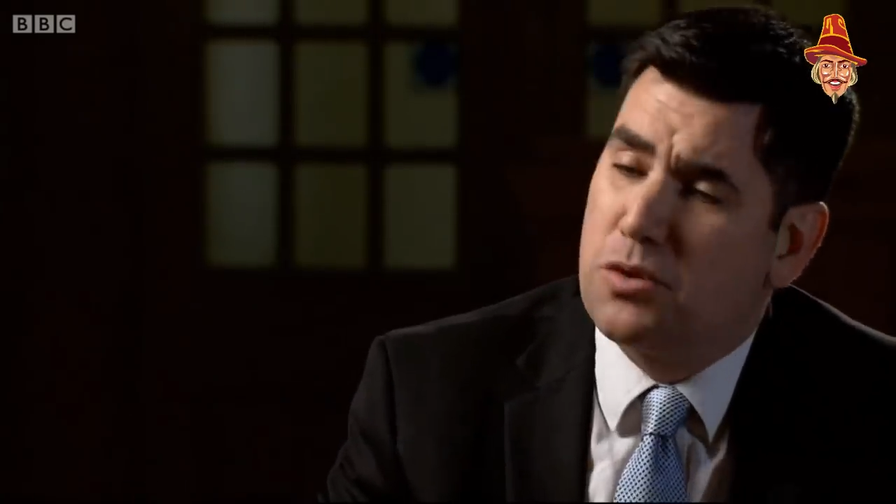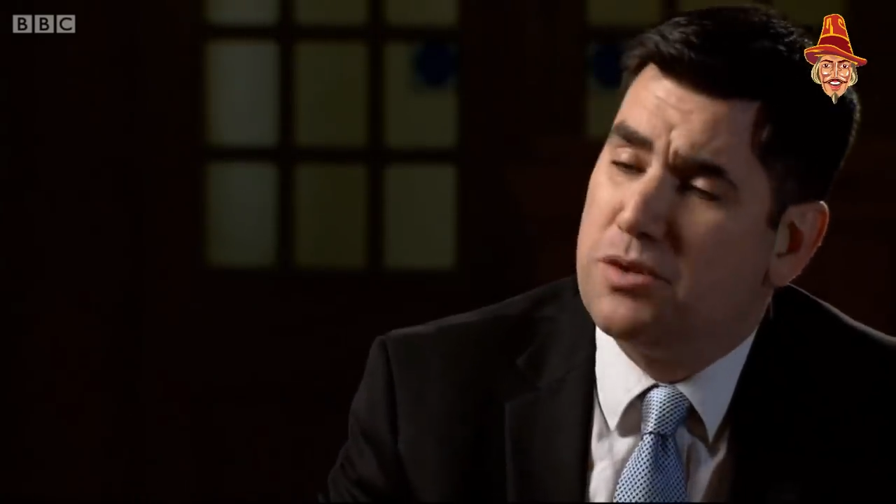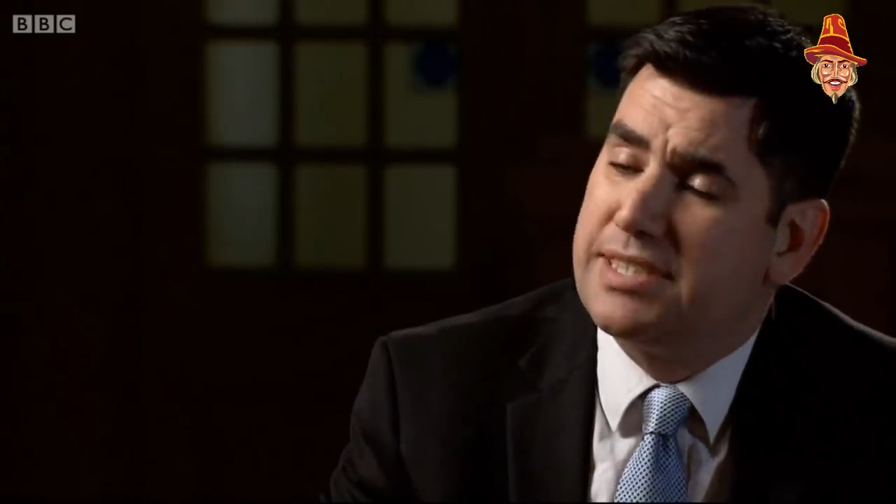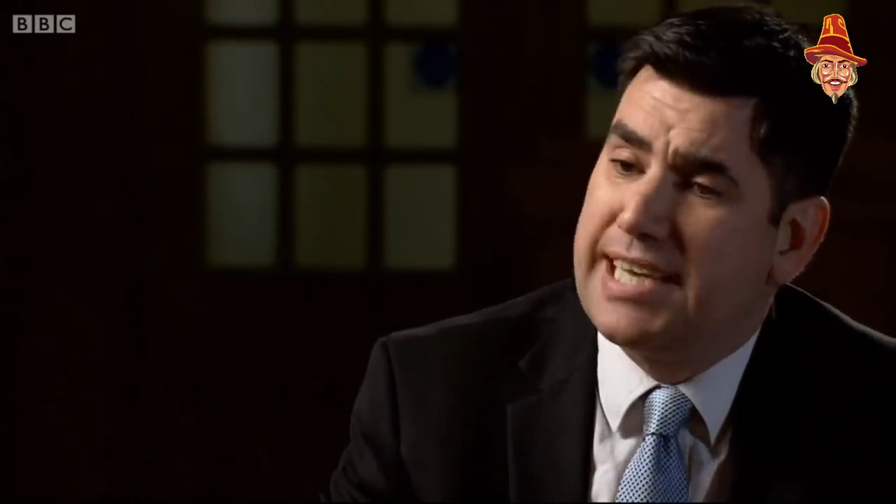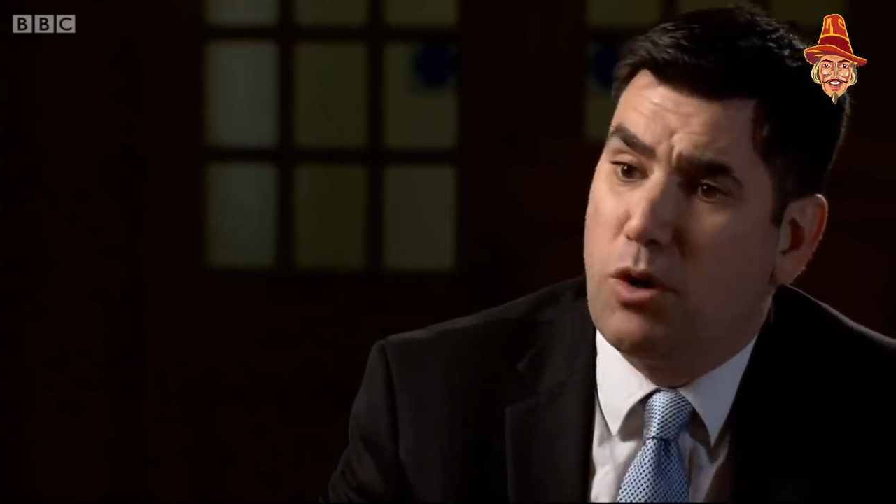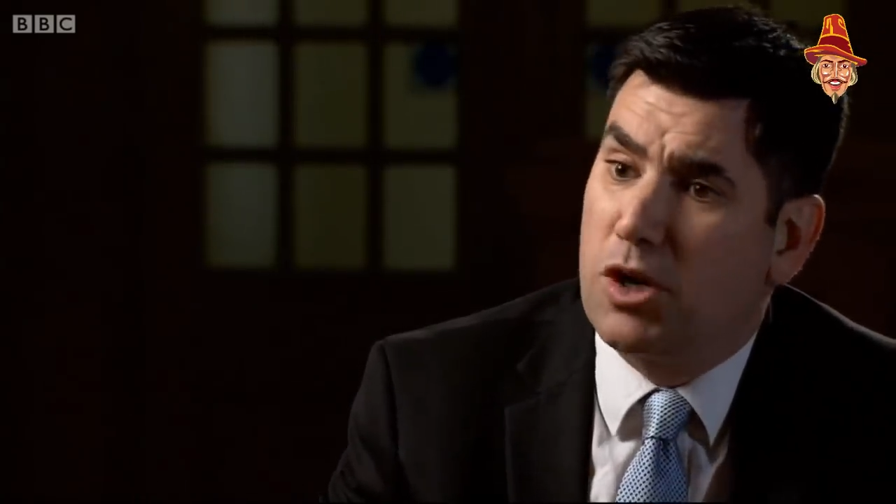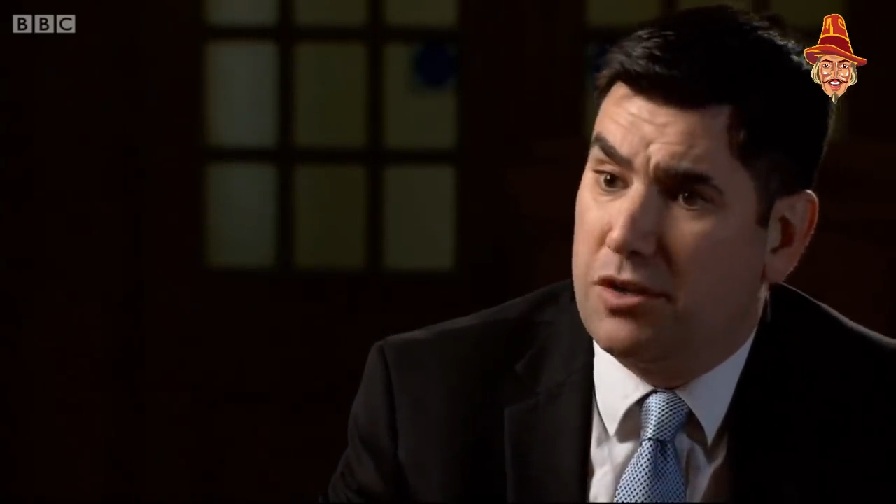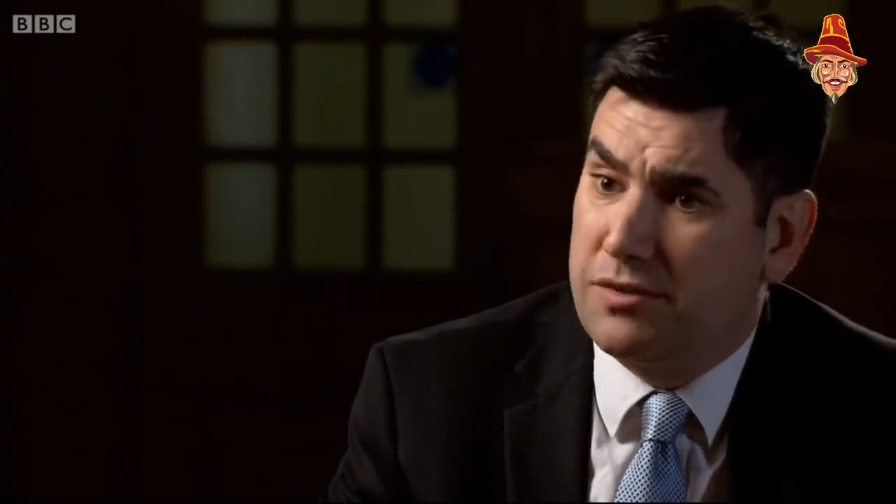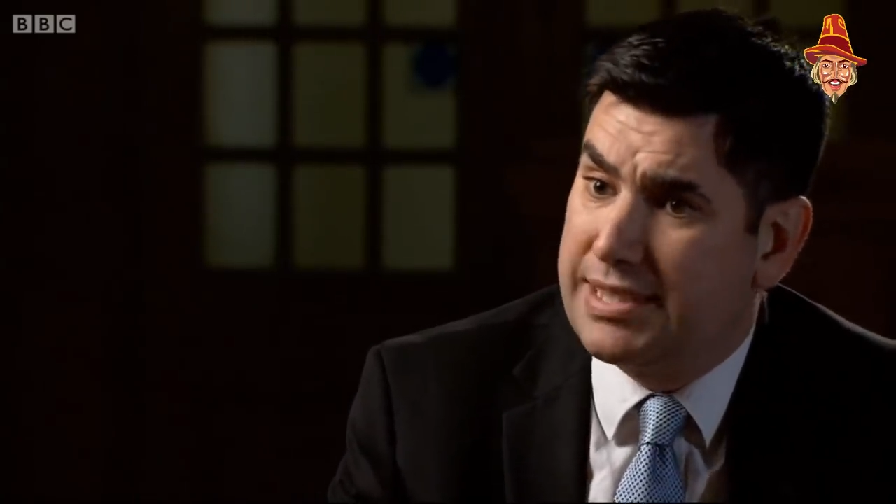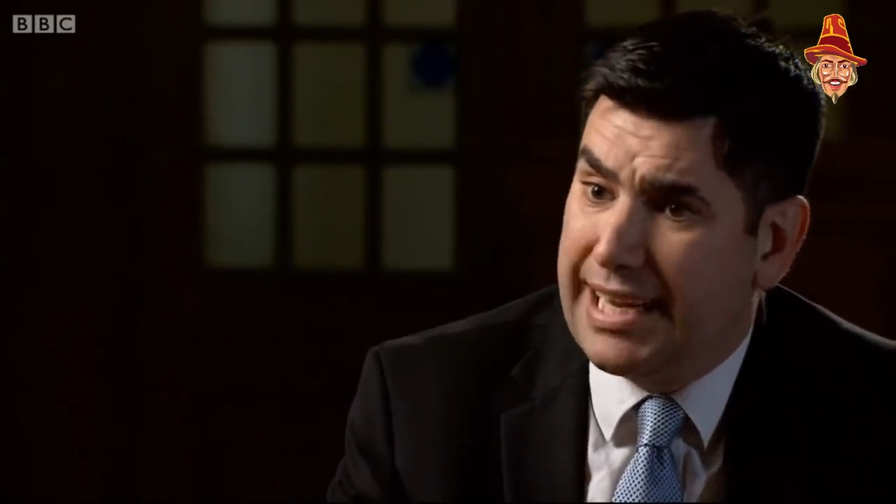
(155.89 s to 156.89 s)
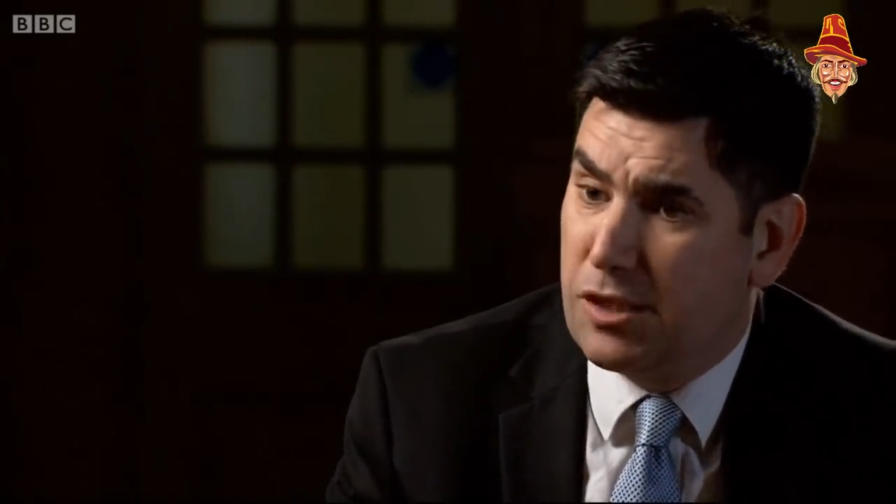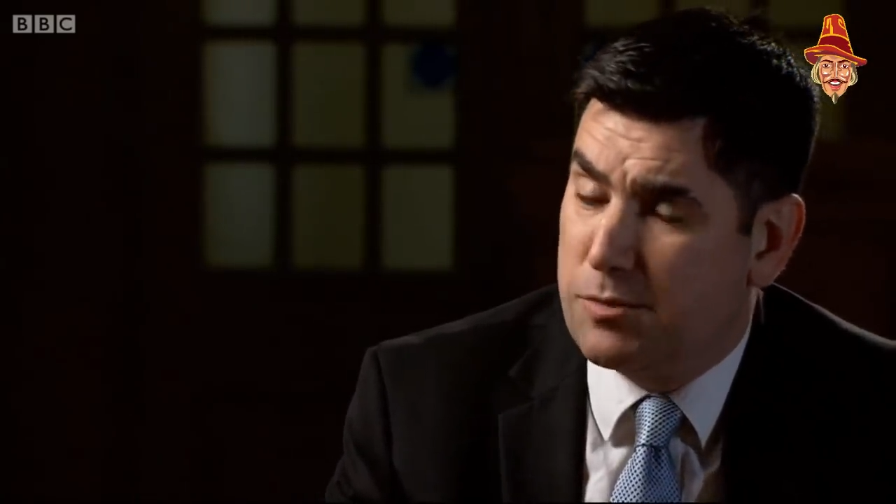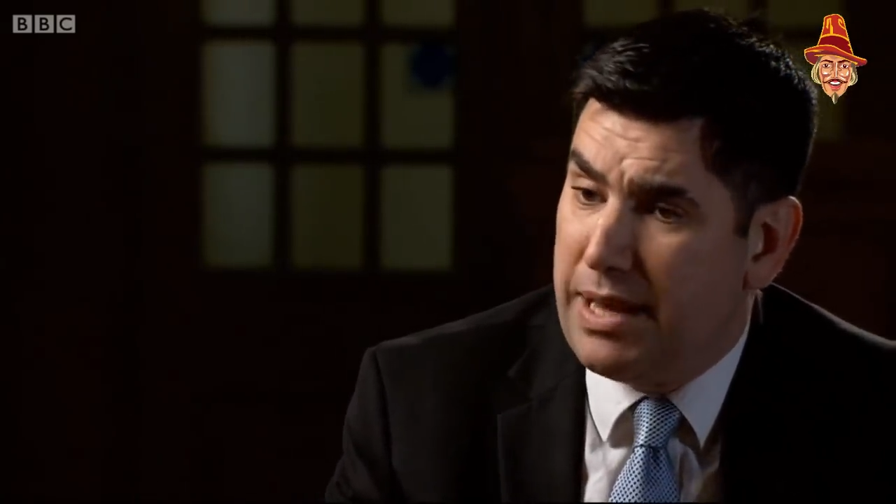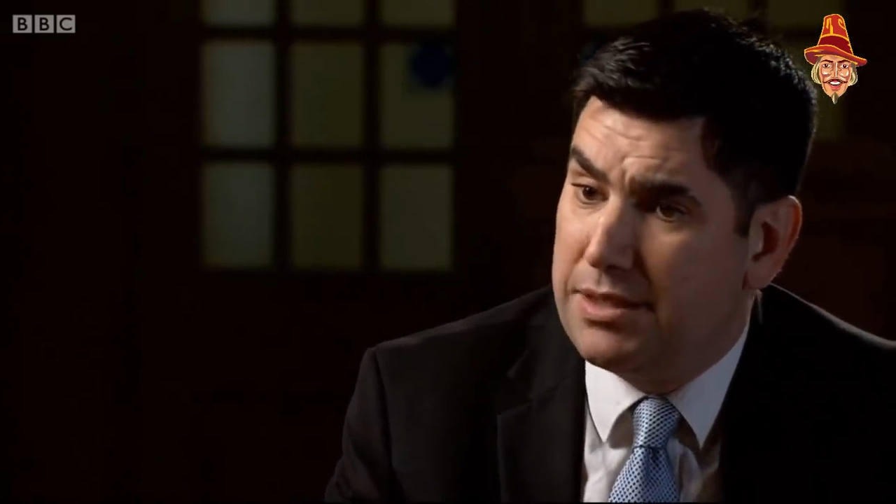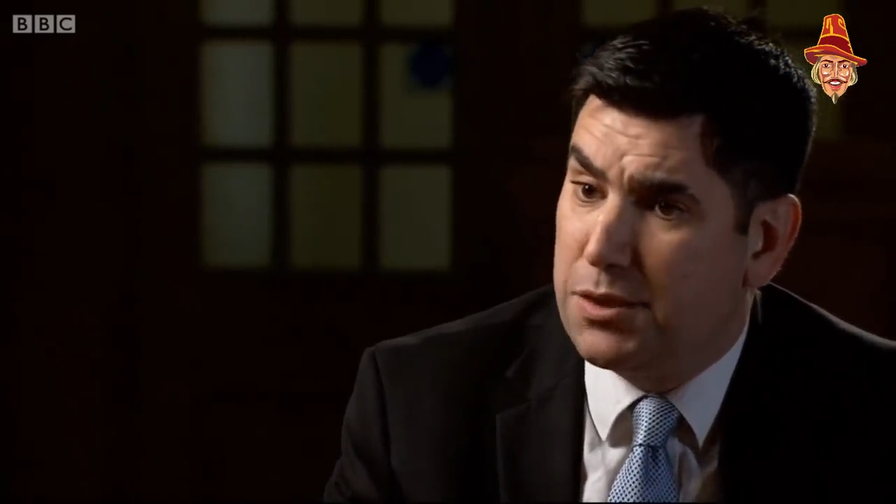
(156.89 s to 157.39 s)
couldn't say what context
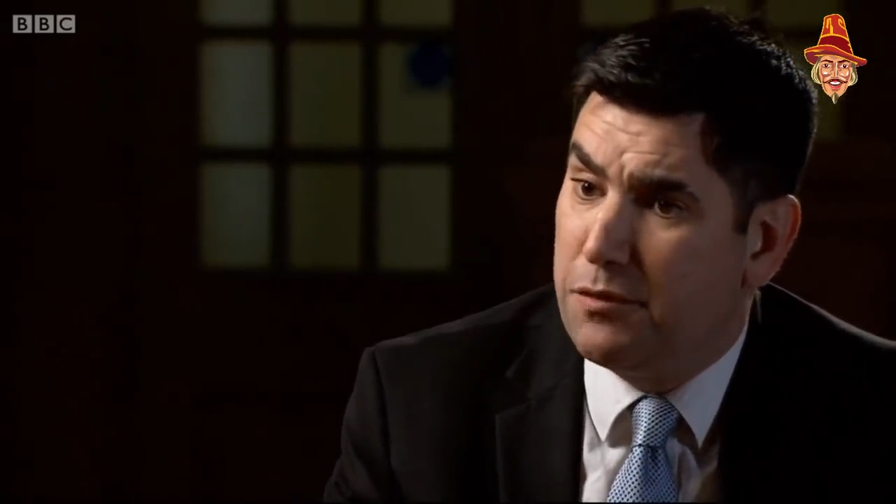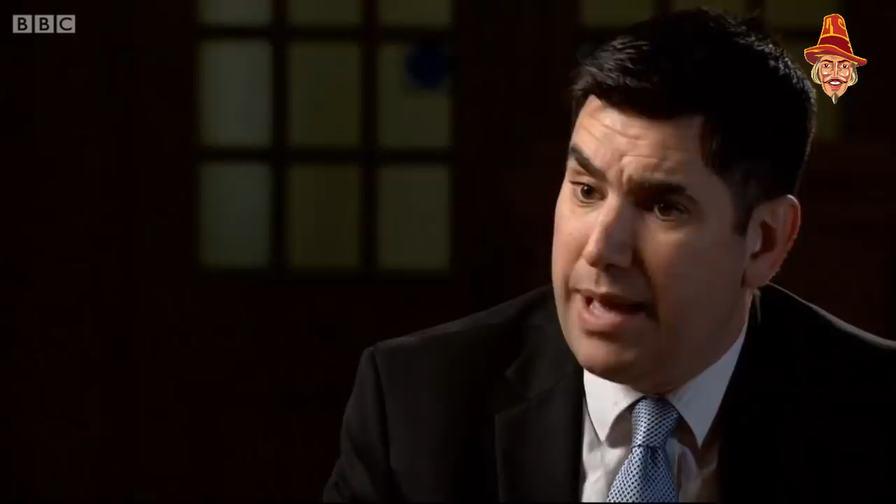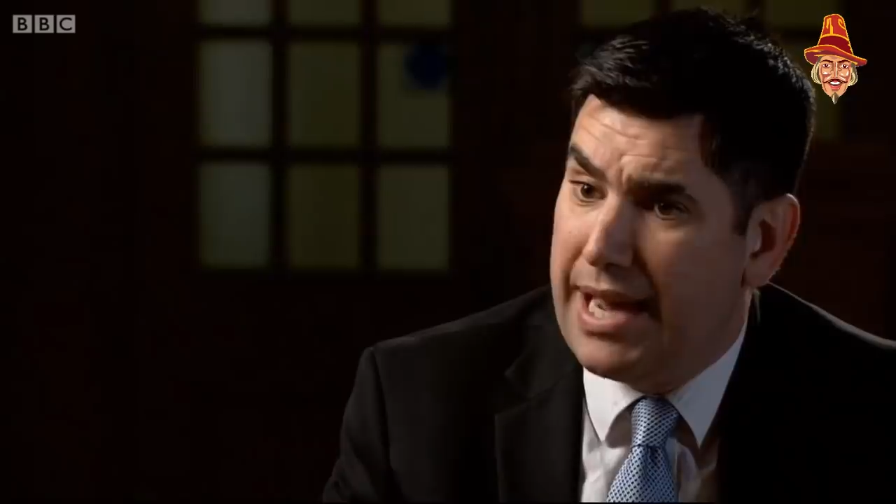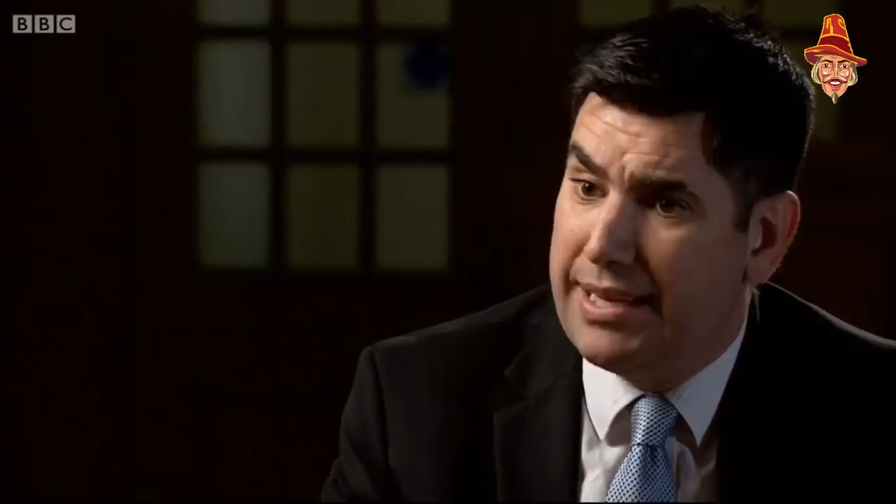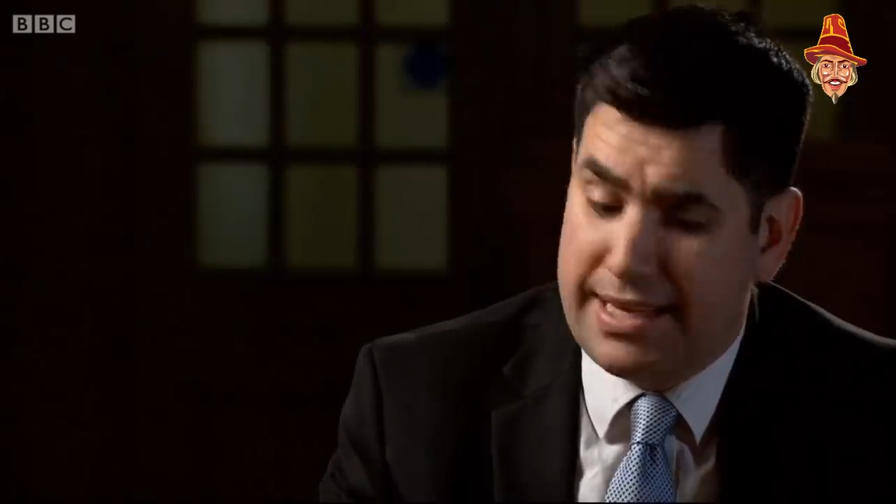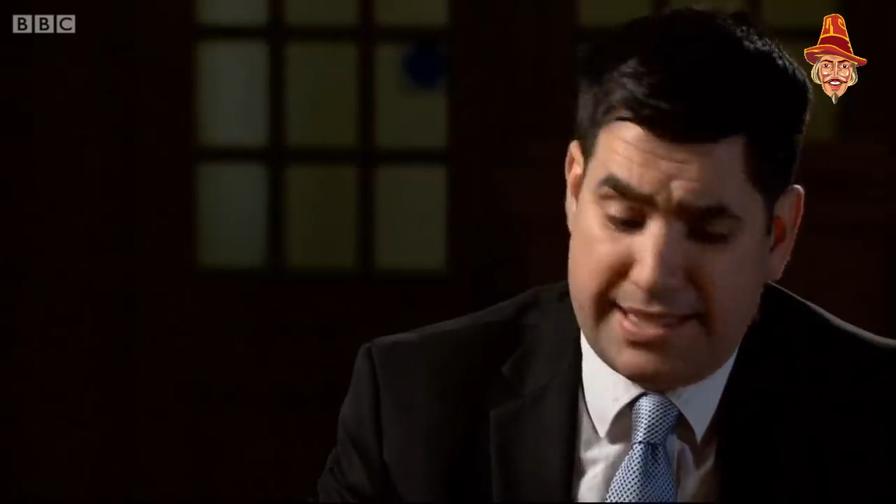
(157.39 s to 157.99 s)
I was meant to have made it.